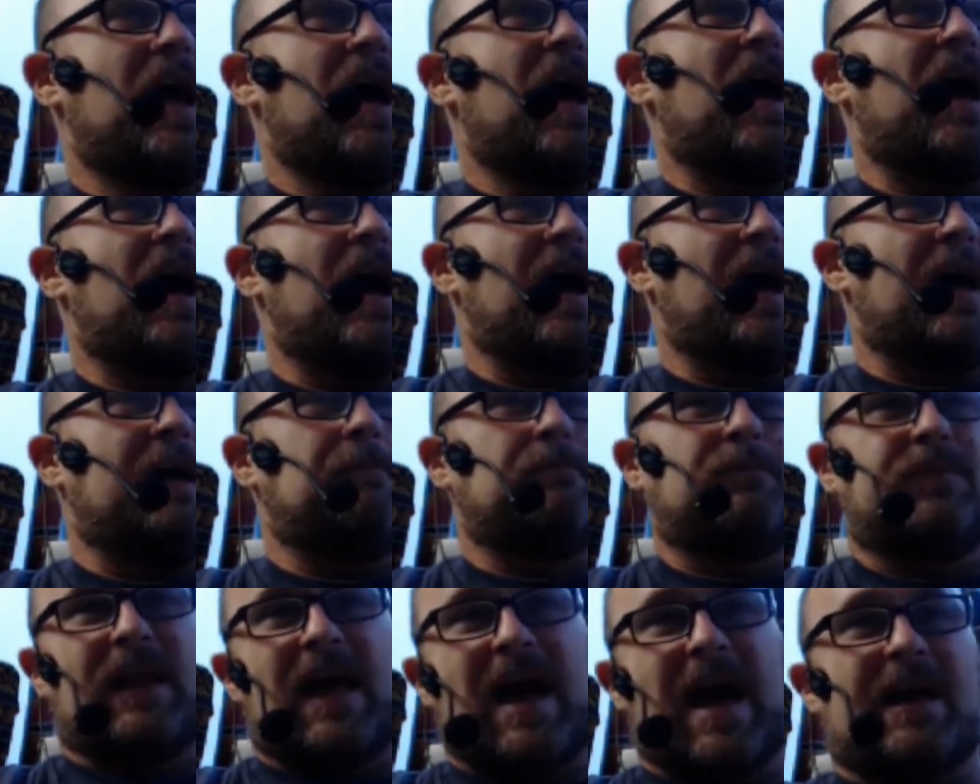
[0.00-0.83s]
uh,
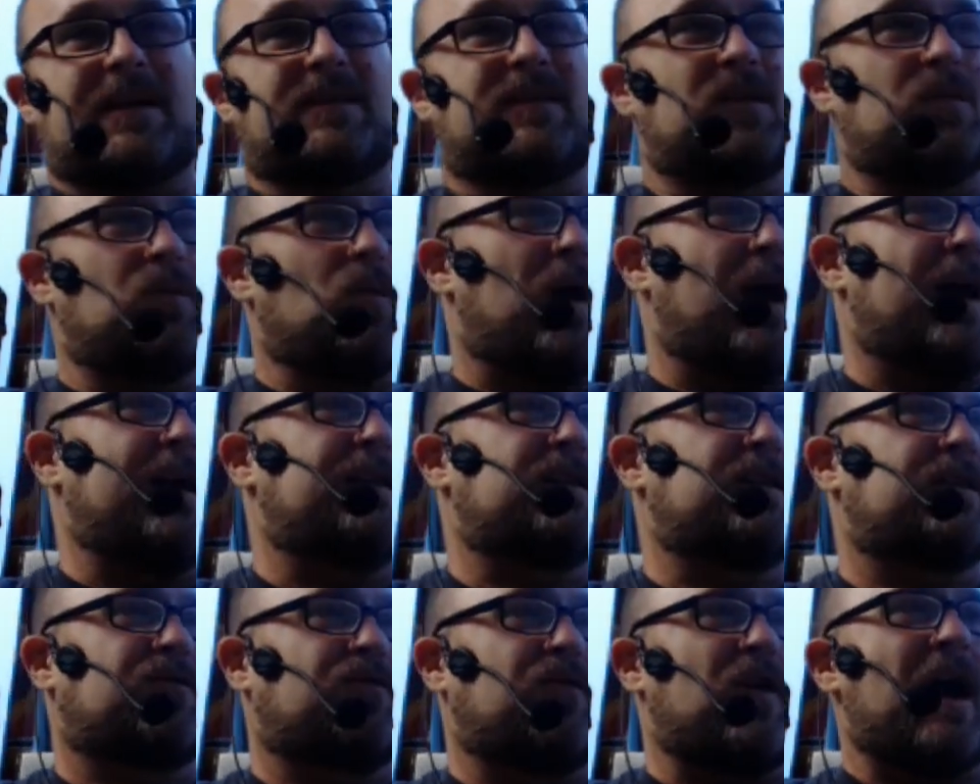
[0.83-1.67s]
and blacks and
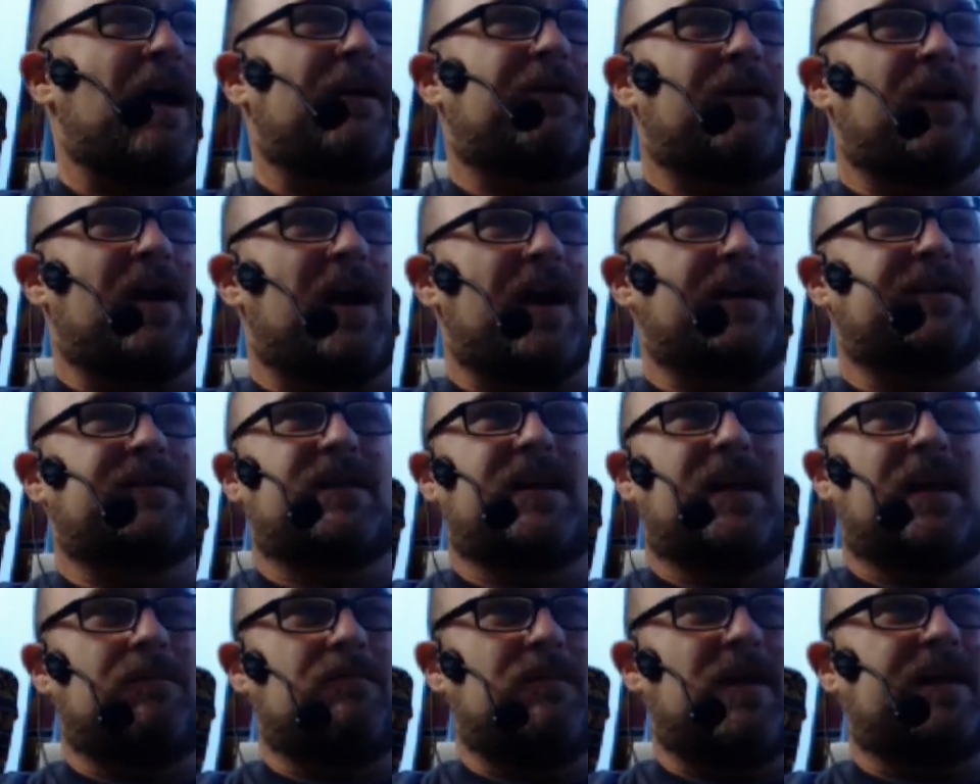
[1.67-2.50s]
whites
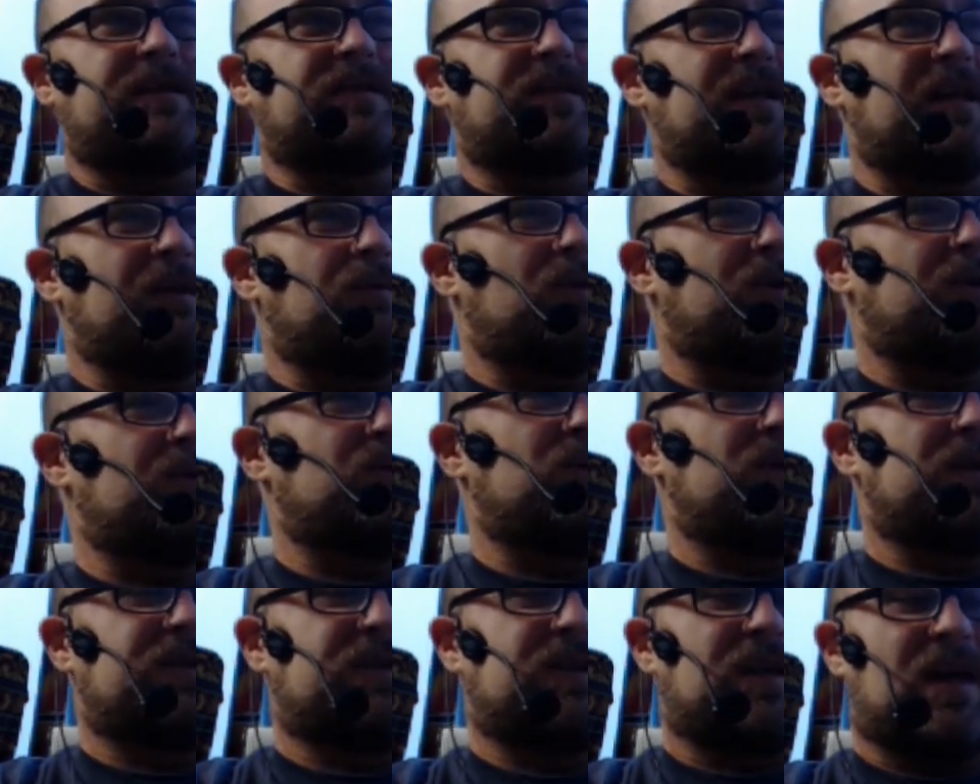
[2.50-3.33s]
fraternizing and mixing, which
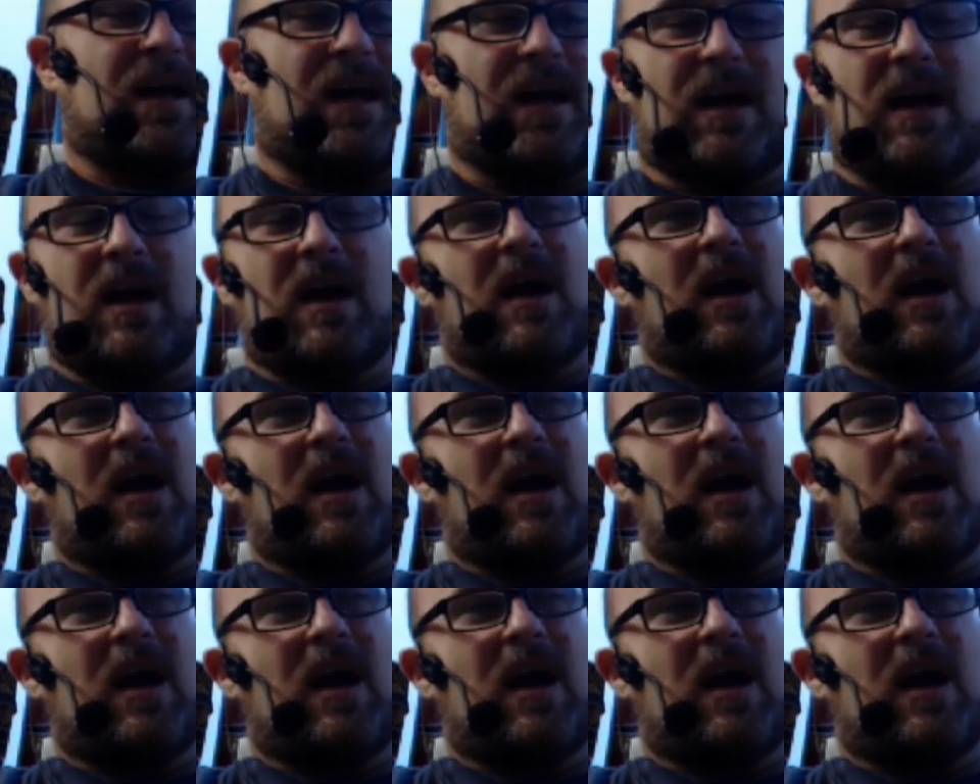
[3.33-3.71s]
was uh,